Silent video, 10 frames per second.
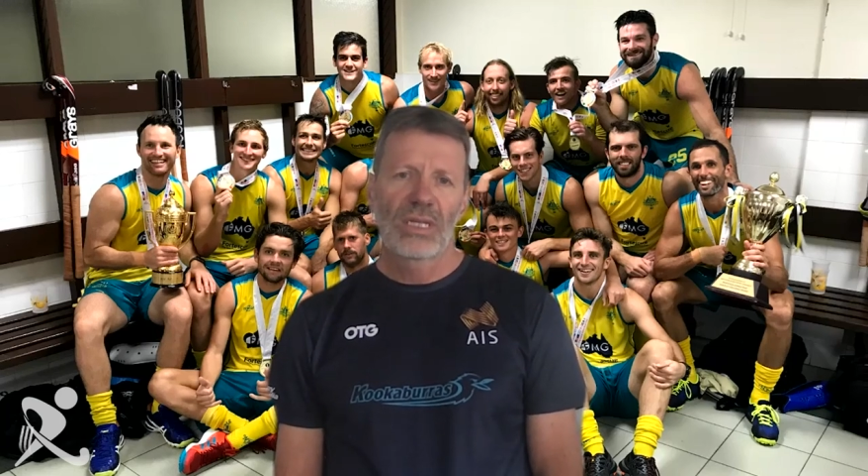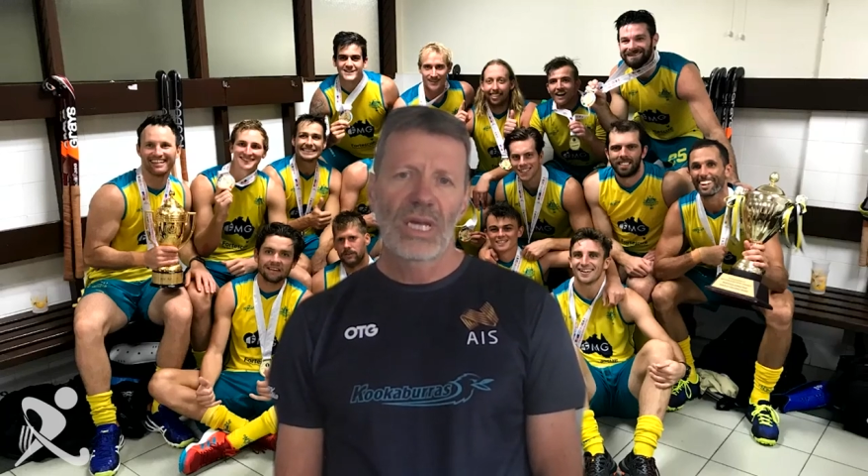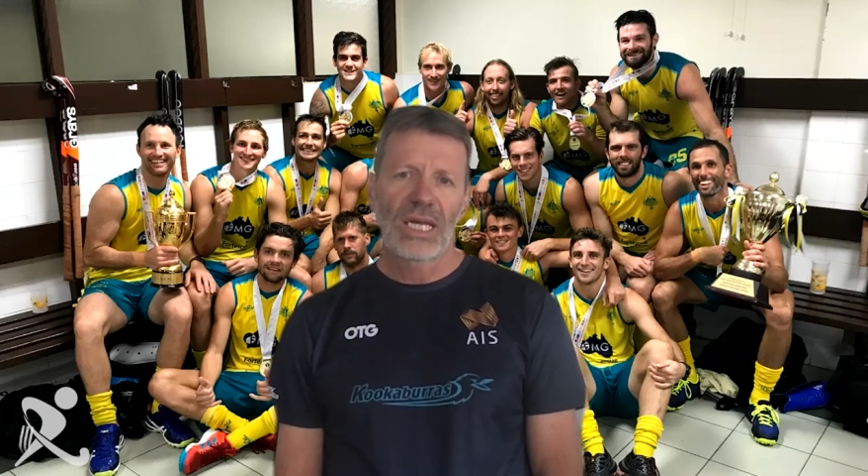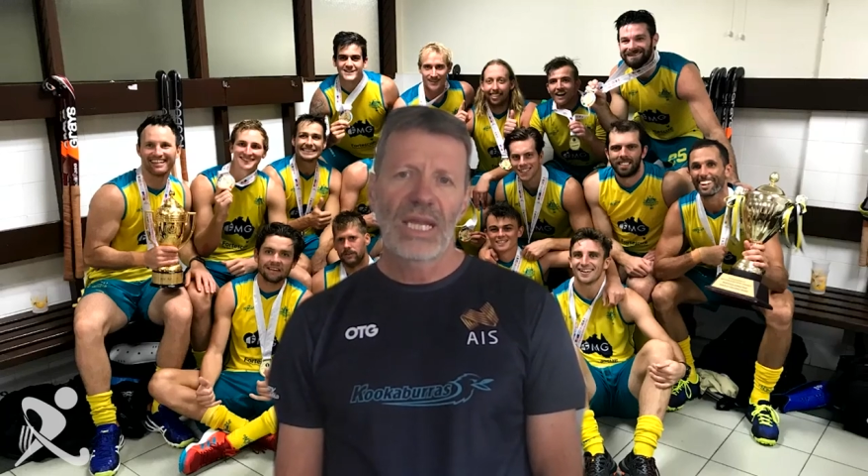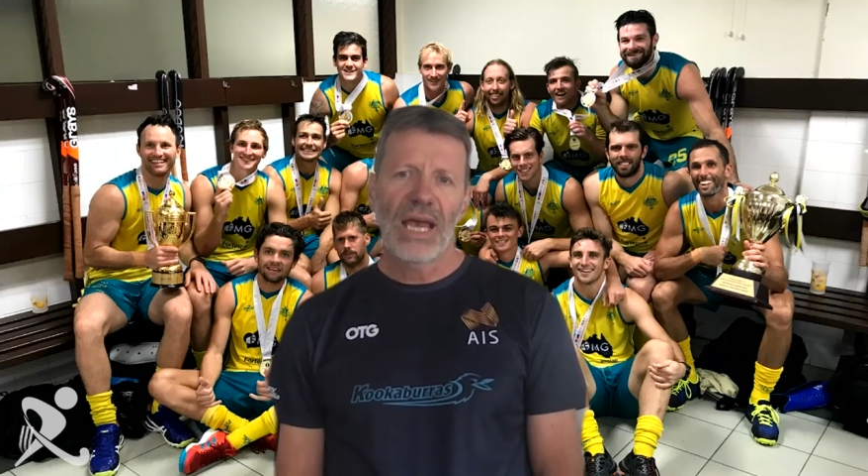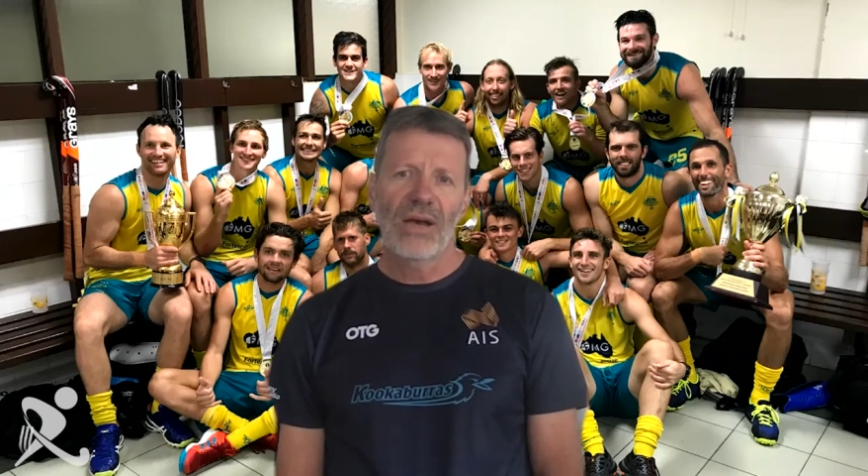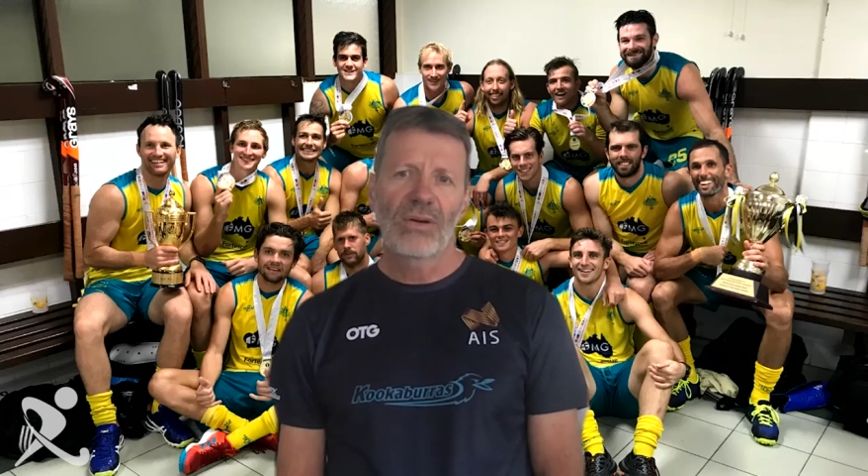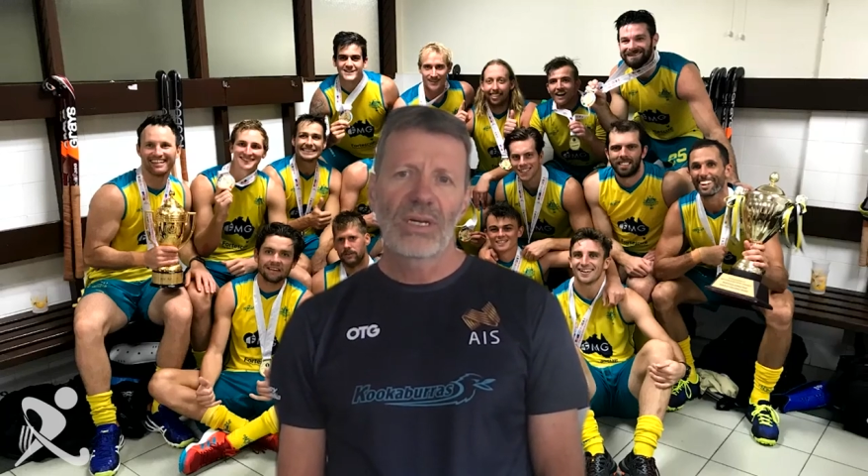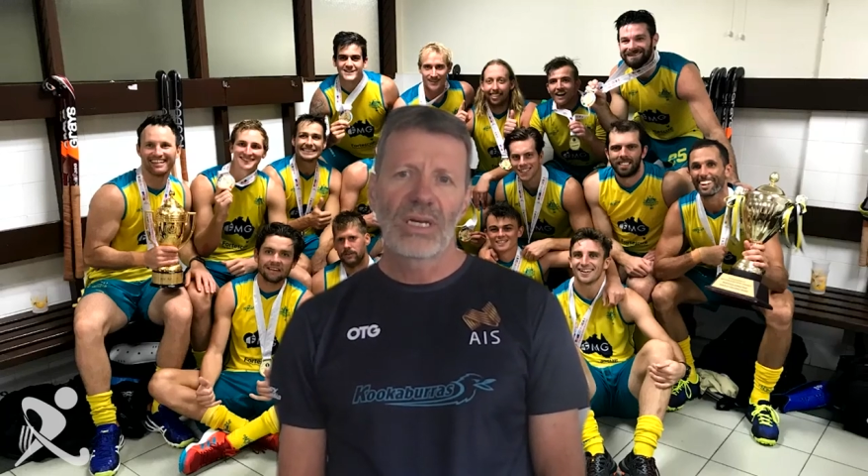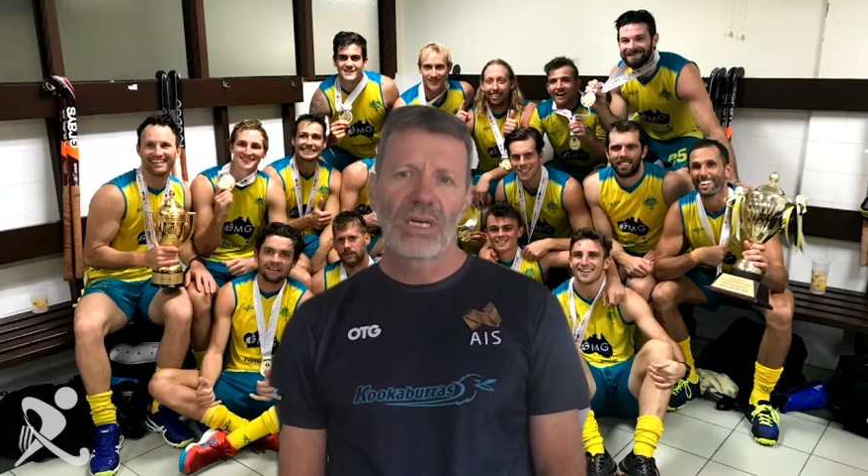They are
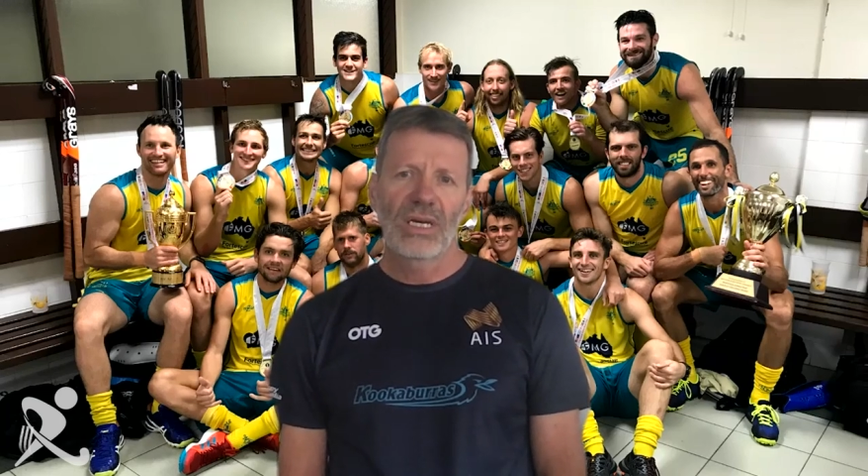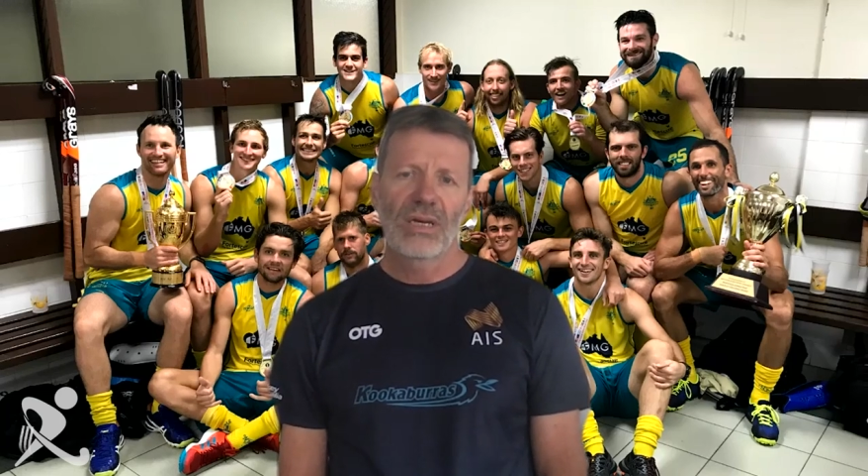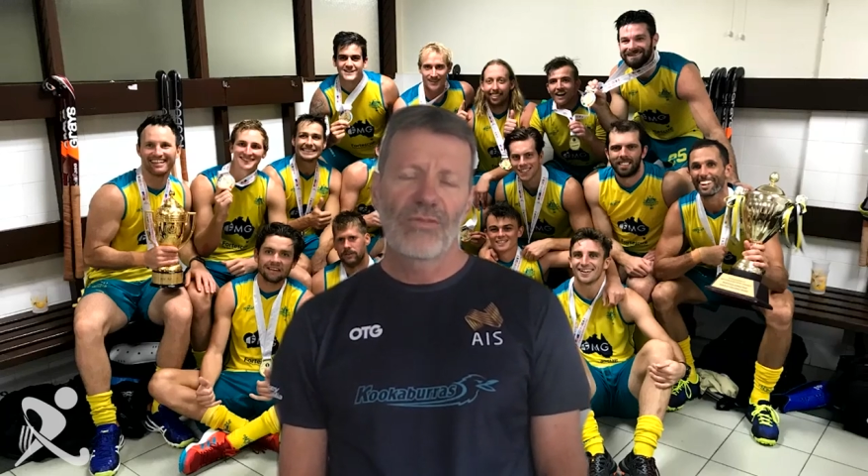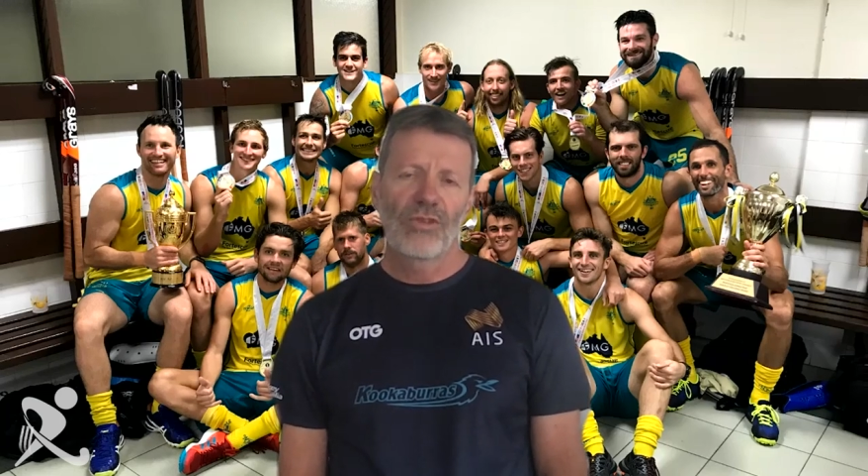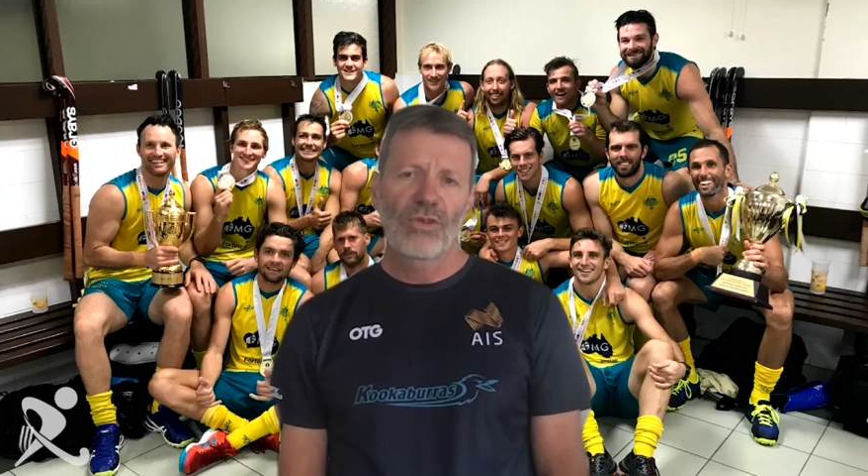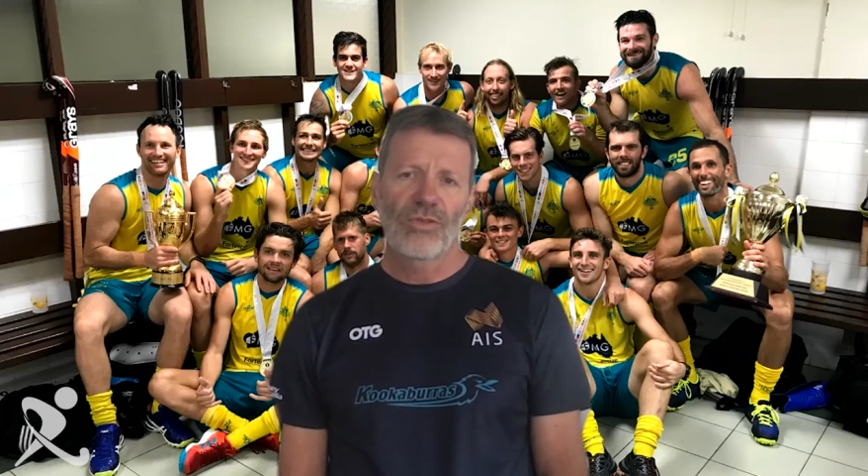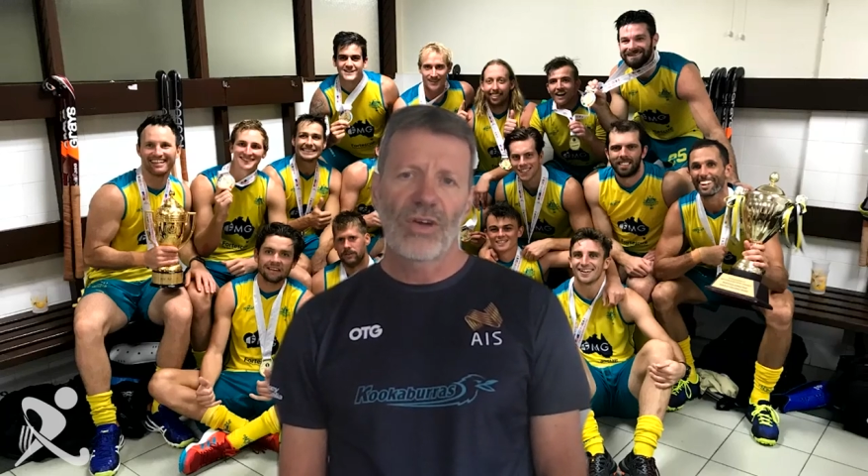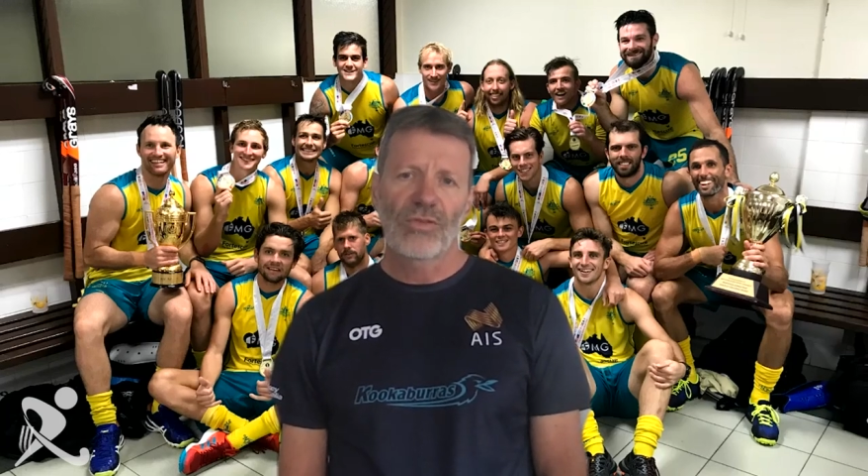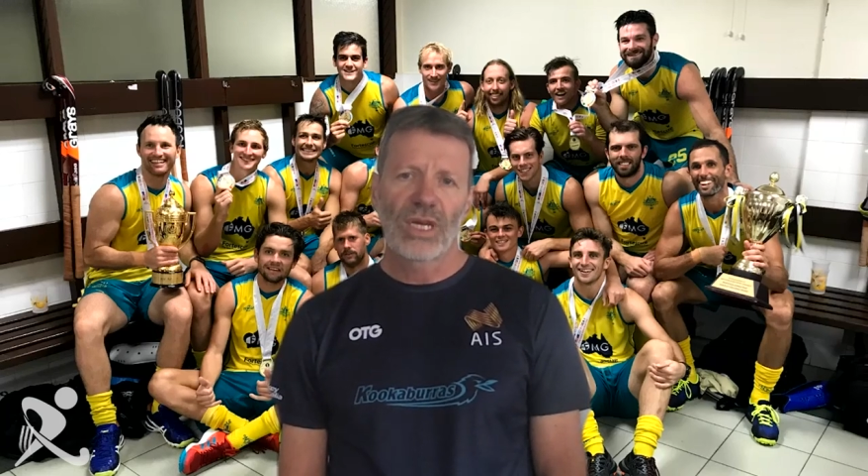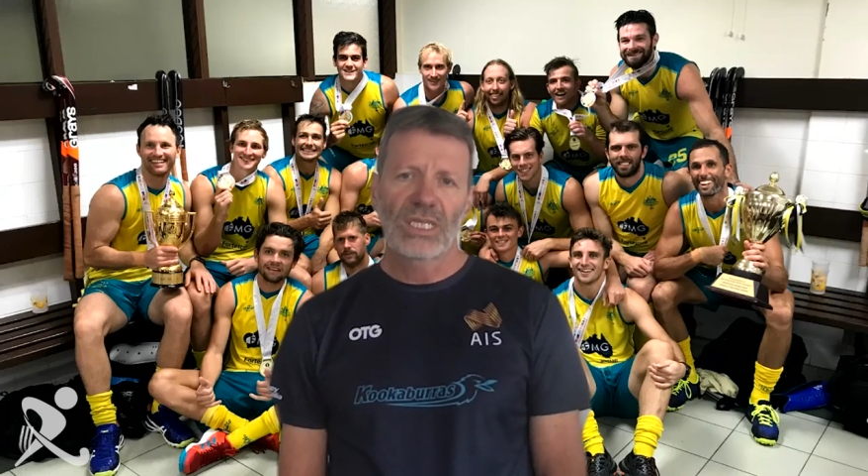now 4 or
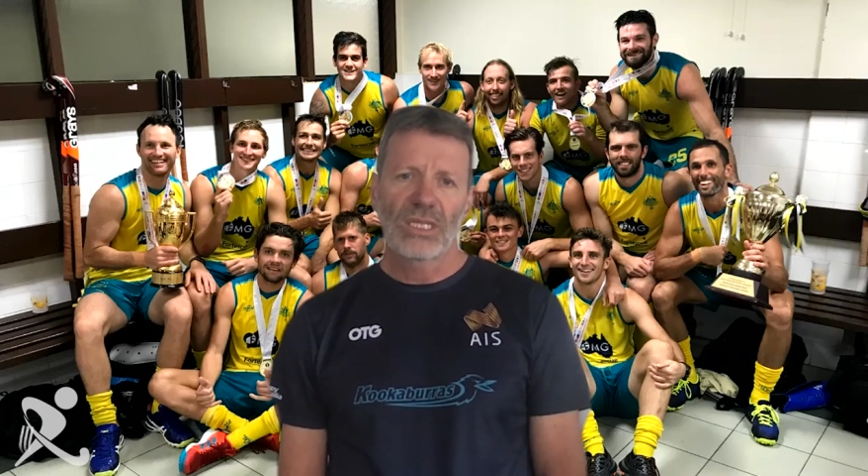5 weeks